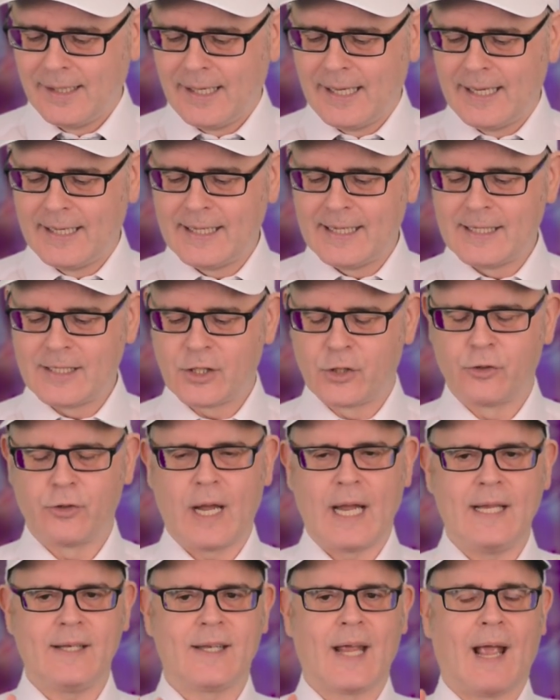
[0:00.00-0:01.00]
It is
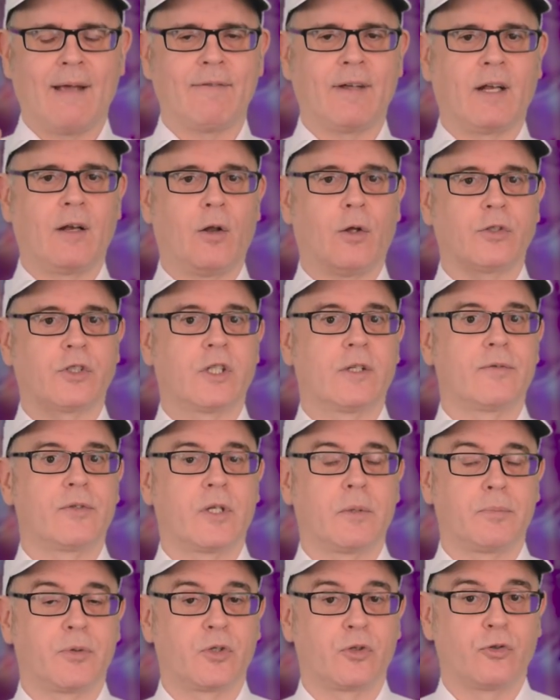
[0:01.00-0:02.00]
great having lots of
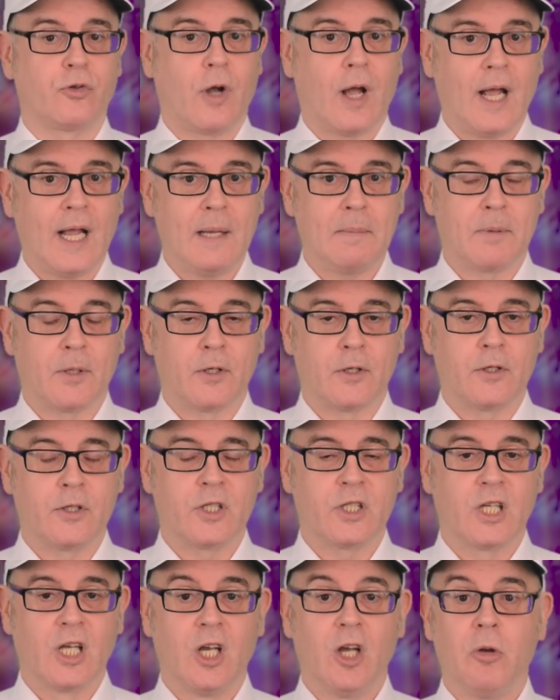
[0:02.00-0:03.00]

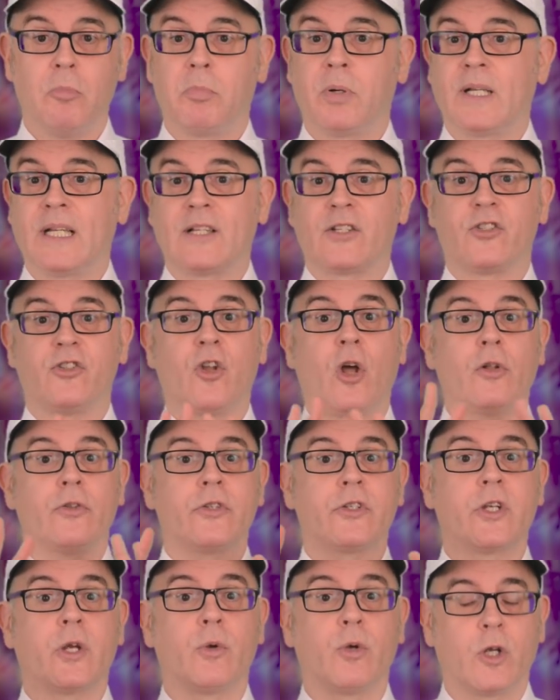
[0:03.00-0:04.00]
subscribers, but it's not
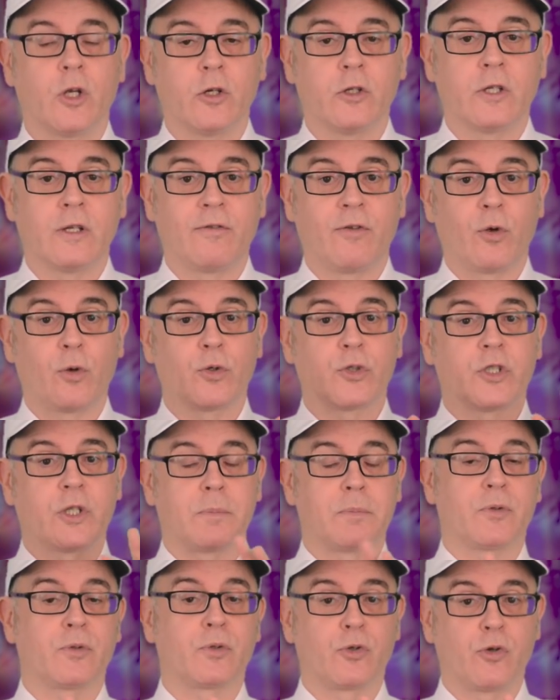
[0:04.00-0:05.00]
so good if your
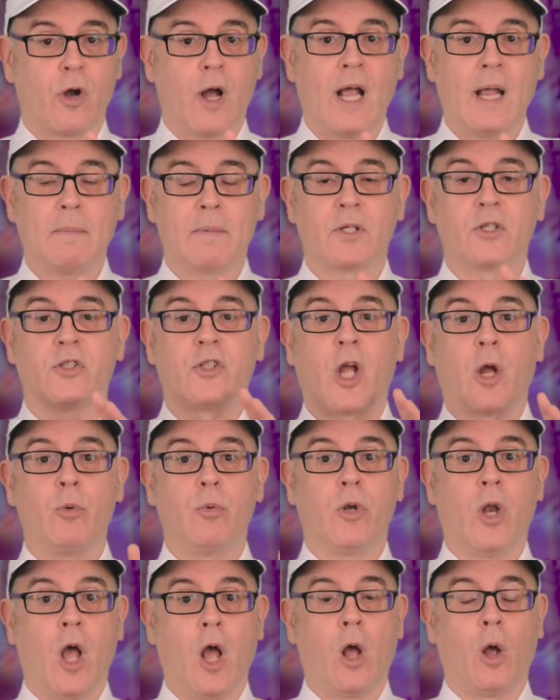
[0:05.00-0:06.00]
subscribers don't
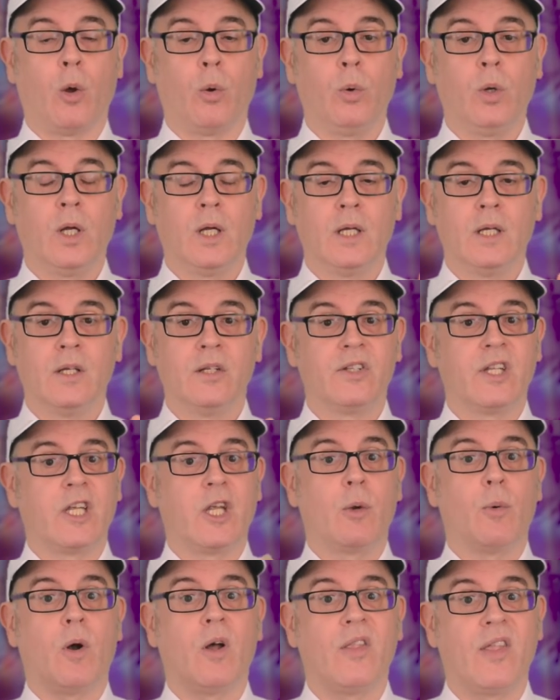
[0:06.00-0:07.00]
know that
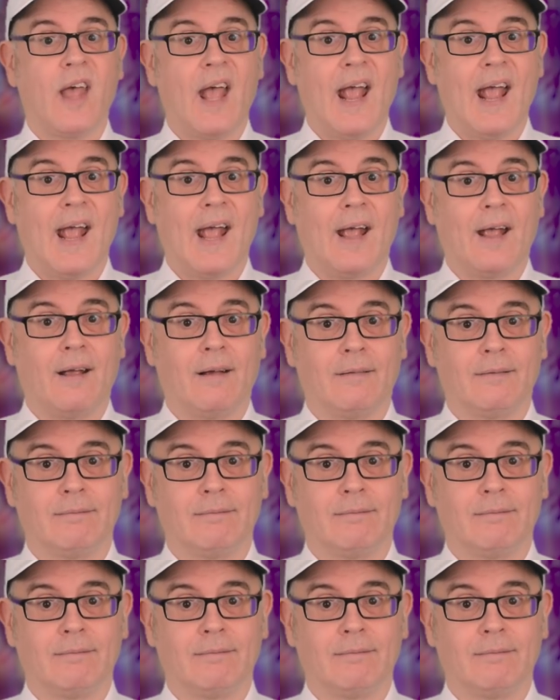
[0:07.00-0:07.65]
you are there.